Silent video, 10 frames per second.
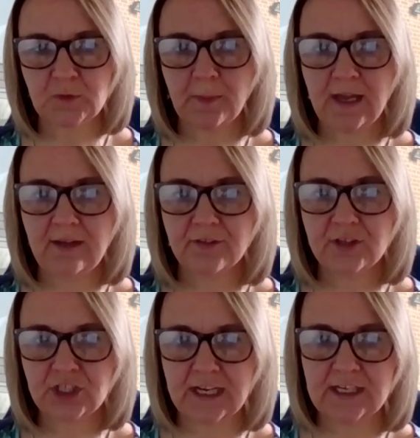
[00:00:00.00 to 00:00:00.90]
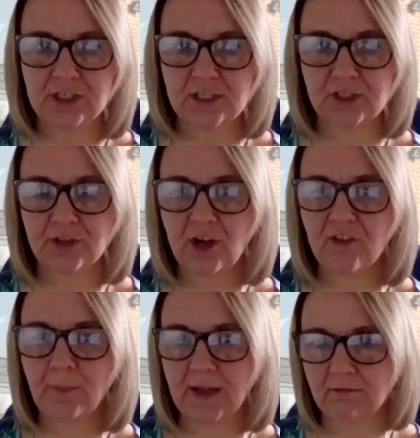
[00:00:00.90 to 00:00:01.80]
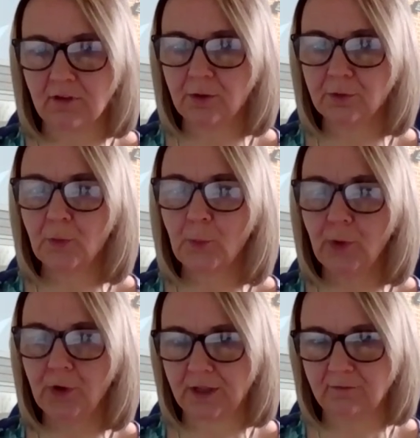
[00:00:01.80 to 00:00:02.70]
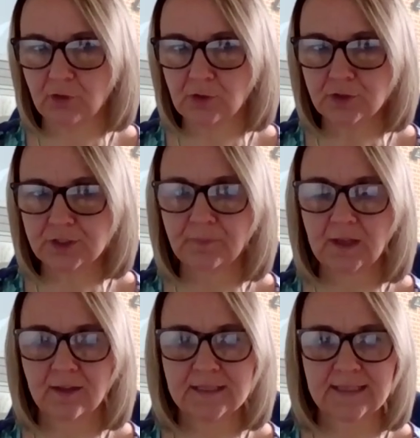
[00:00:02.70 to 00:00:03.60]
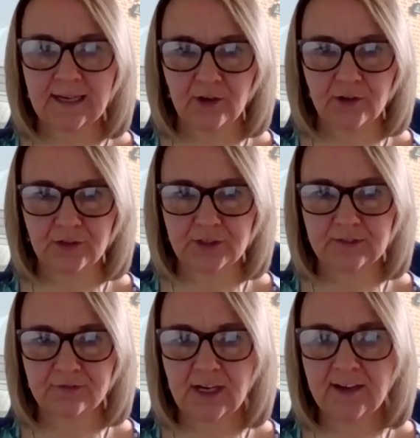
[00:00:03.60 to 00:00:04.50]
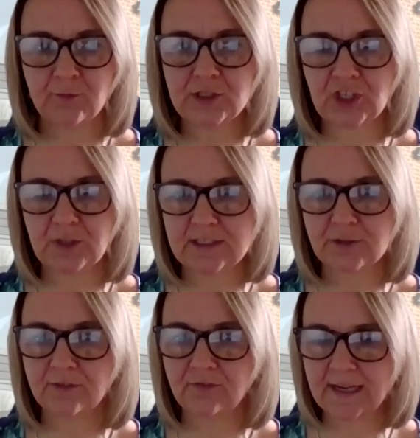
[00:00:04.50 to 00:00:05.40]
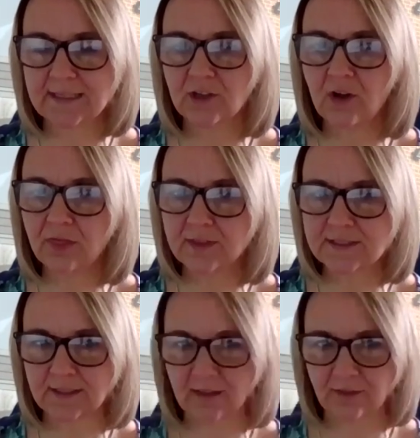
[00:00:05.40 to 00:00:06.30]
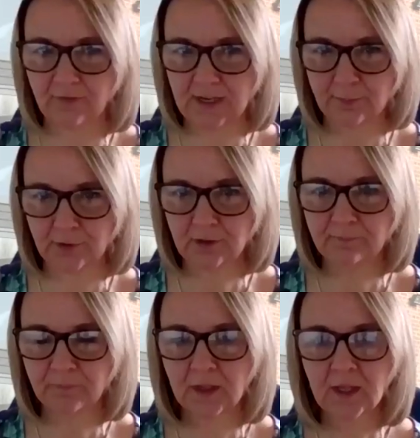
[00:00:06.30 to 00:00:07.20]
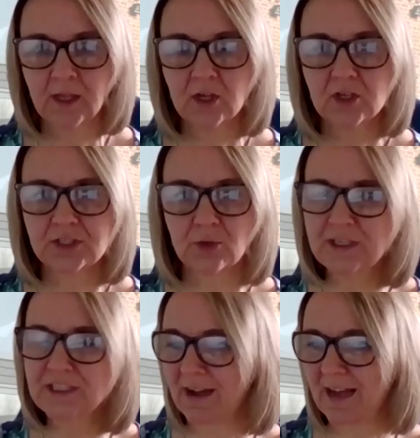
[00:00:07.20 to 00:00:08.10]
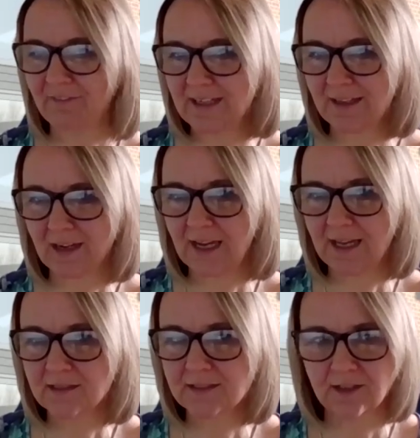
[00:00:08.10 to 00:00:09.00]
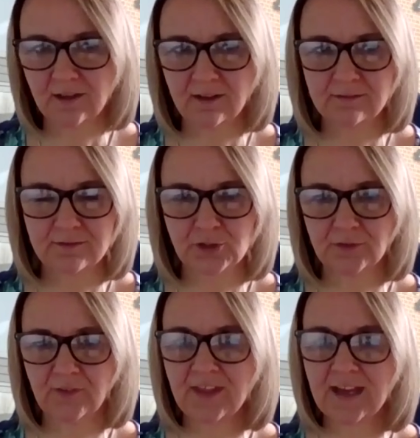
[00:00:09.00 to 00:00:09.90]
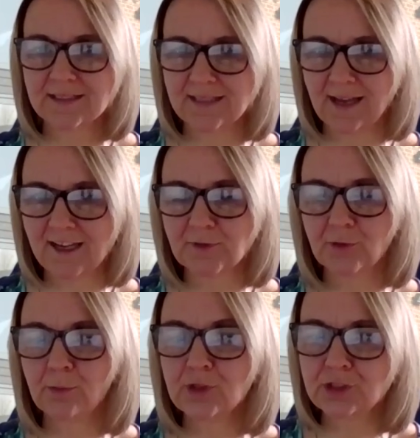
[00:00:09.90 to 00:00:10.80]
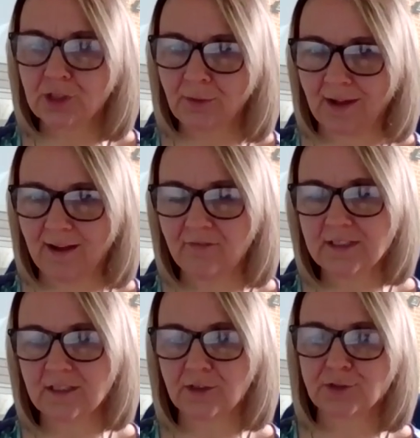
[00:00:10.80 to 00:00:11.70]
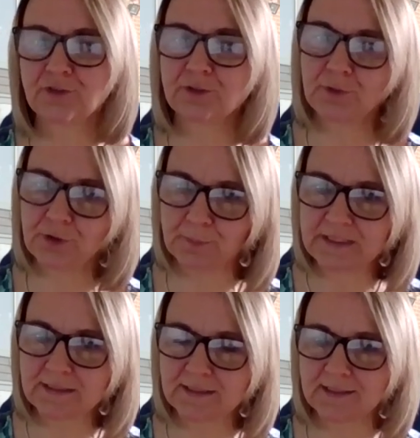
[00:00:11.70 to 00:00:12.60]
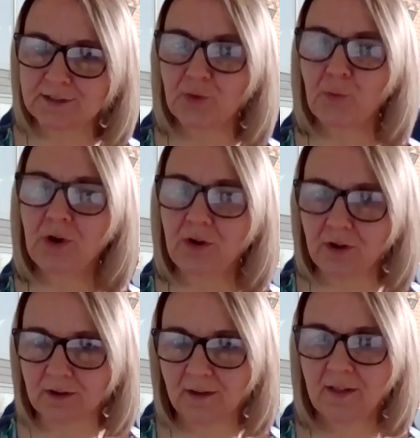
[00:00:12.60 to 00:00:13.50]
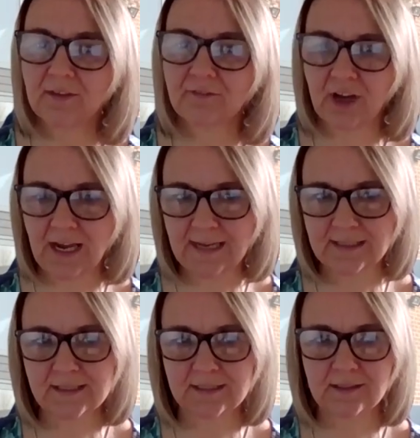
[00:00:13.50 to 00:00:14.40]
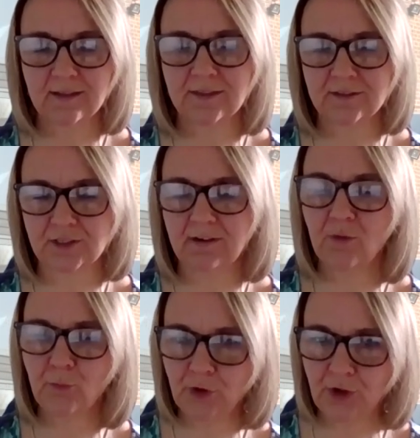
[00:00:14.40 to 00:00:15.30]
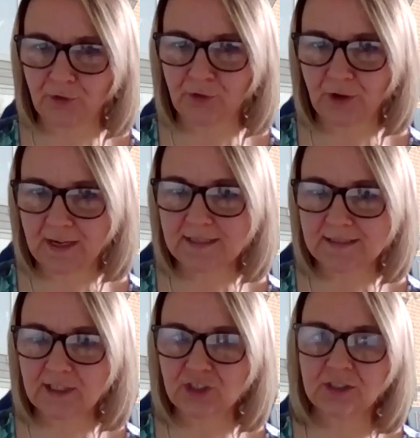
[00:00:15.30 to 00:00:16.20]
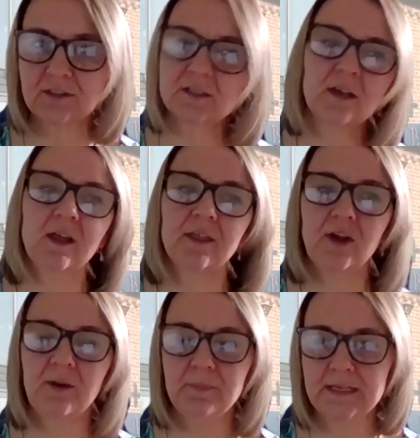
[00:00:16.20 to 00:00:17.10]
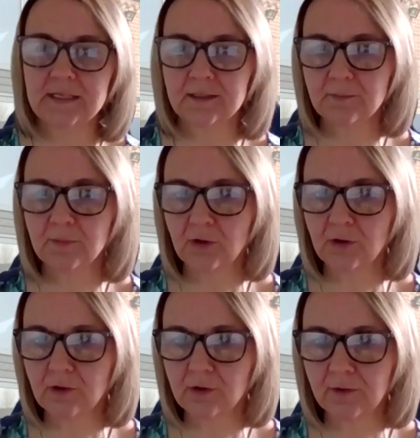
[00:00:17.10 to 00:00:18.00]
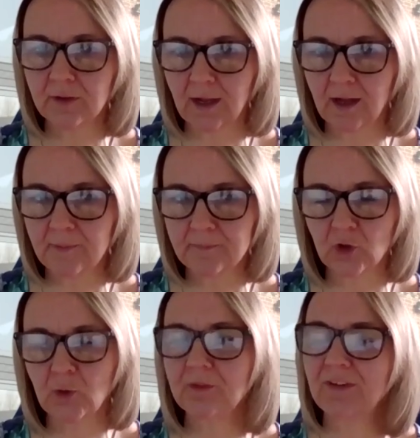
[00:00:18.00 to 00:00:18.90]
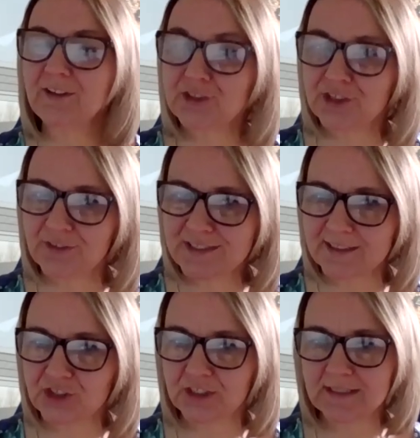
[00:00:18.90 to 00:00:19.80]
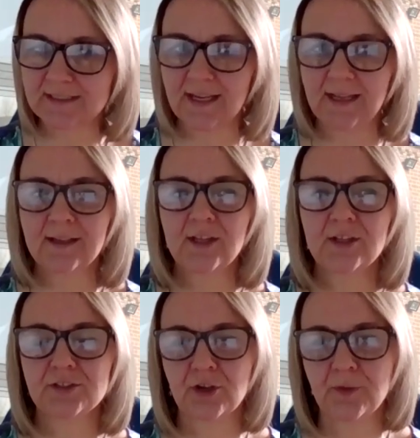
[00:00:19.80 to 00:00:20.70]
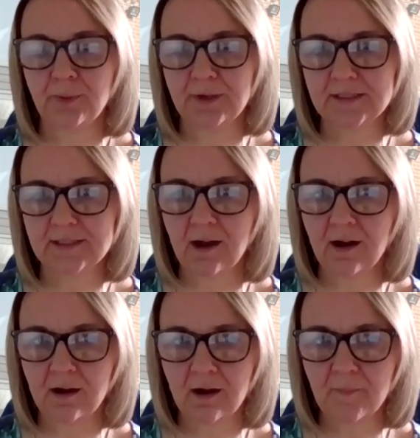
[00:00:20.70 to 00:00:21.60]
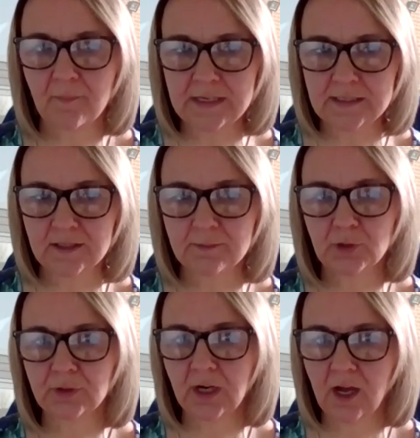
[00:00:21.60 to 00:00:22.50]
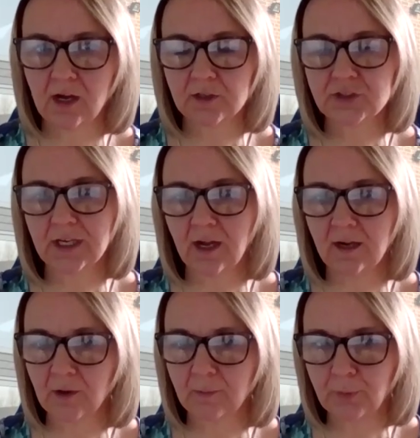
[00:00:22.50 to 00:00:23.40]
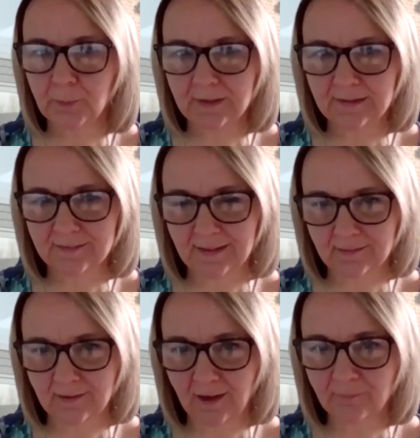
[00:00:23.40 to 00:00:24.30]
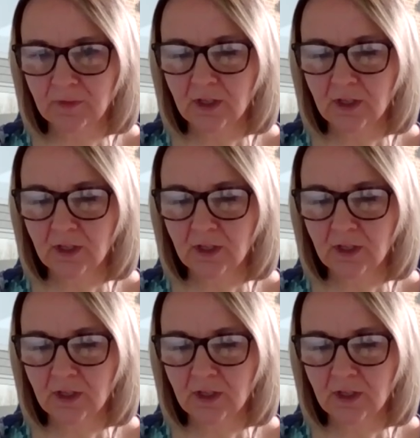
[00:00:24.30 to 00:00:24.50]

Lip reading: to prepare for the changes to the off-payroll working rules. That's IR35, which come into effect on the 6th of April. So we don't have any clients that are sort of that size, but what we do have is lots of smaller businesses that work for clients, that work for organisations that are medium or provide services, should I say, to companies that are medium or large non-public sector.